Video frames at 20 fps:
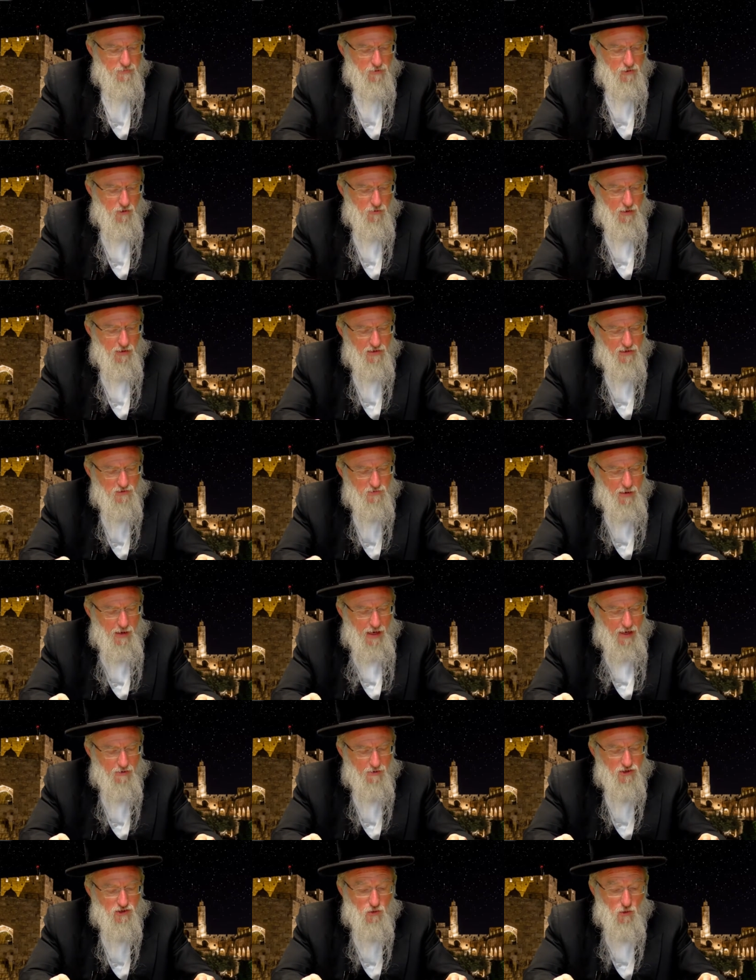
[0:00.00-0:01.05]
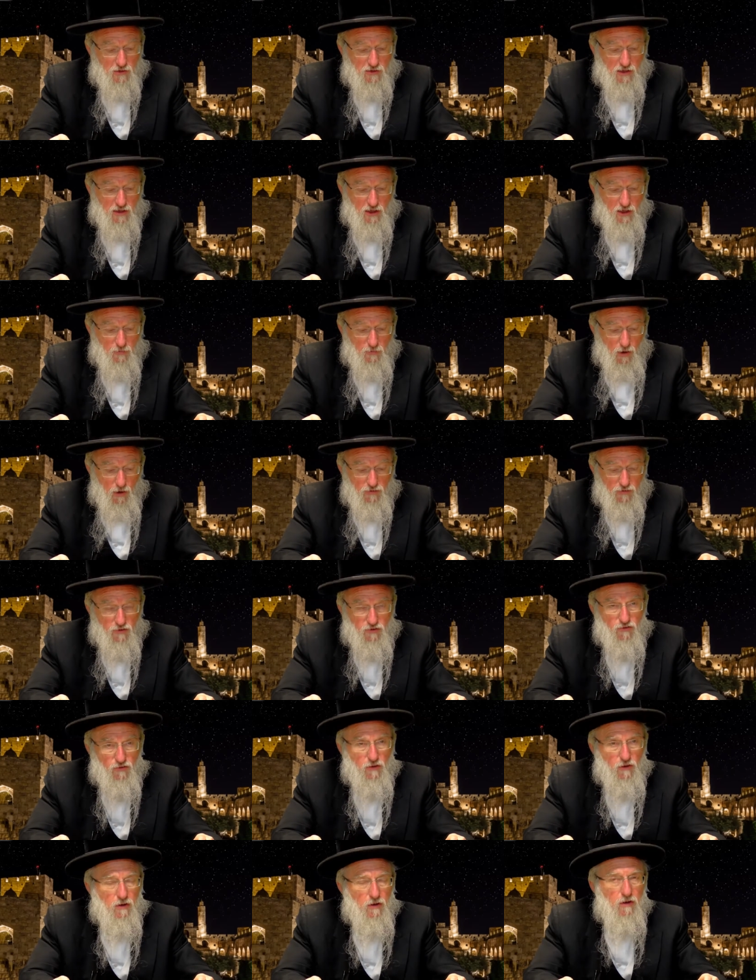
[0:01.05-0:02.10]
heard about this matter, and sought to kill
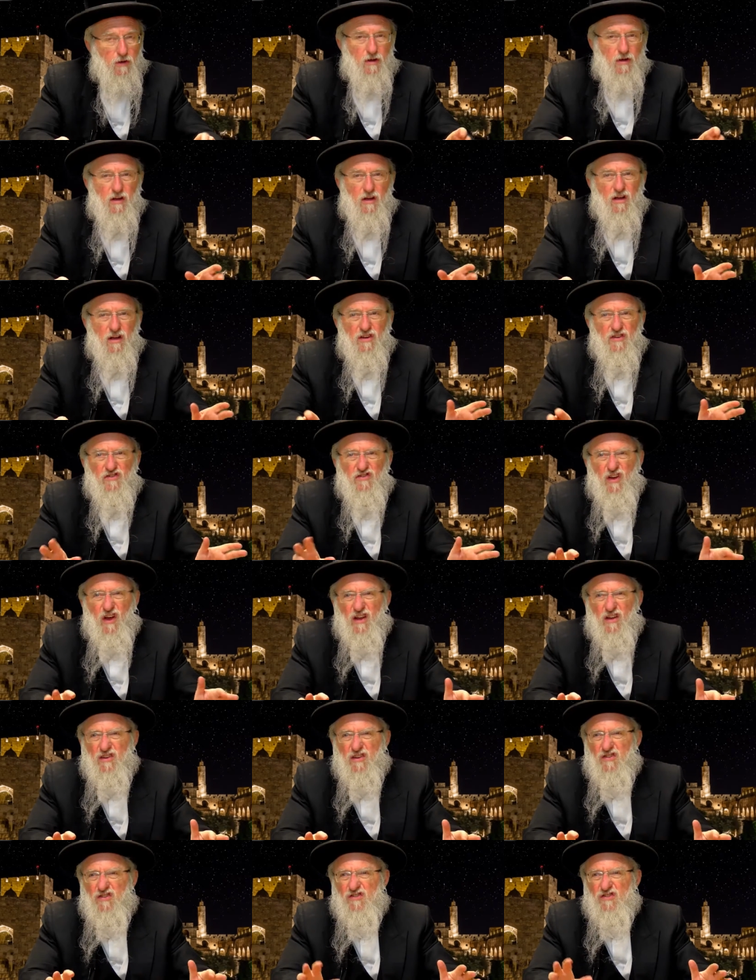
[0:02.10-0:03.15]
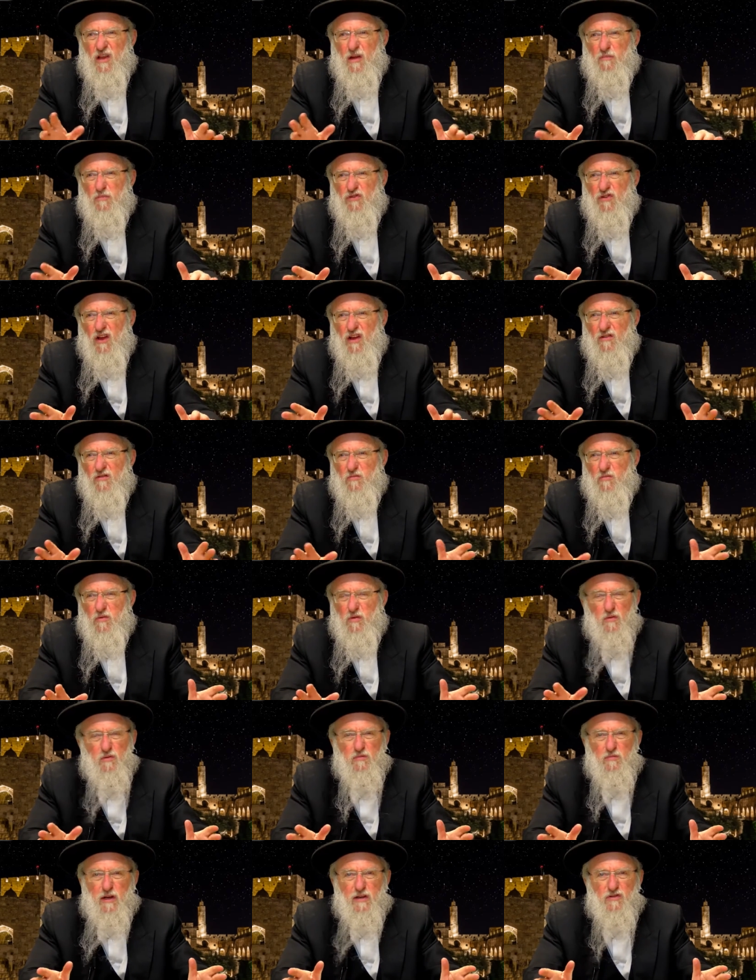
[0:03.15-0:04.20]
Moses. Son, stepson,
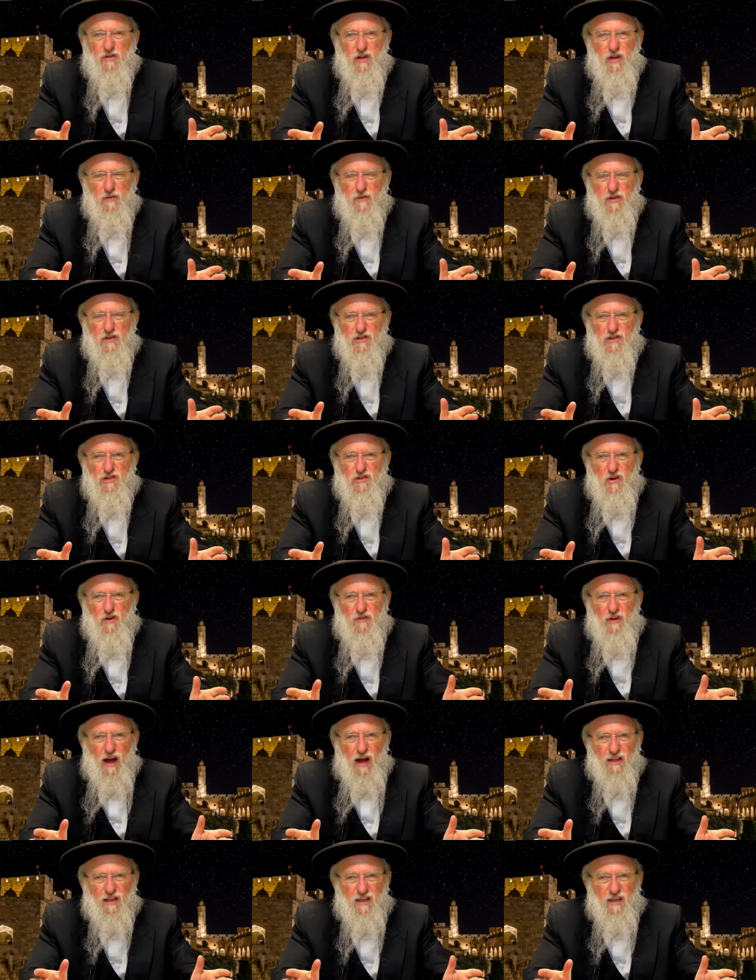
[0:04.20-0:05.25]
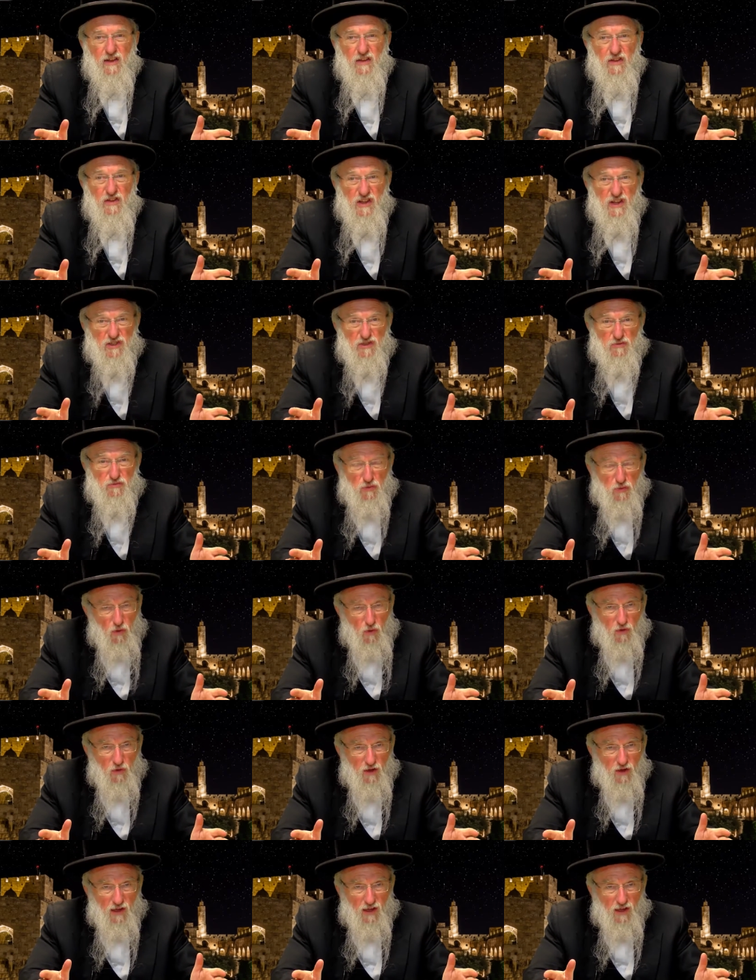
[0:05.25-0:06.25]
makes no difference. You're violating this rule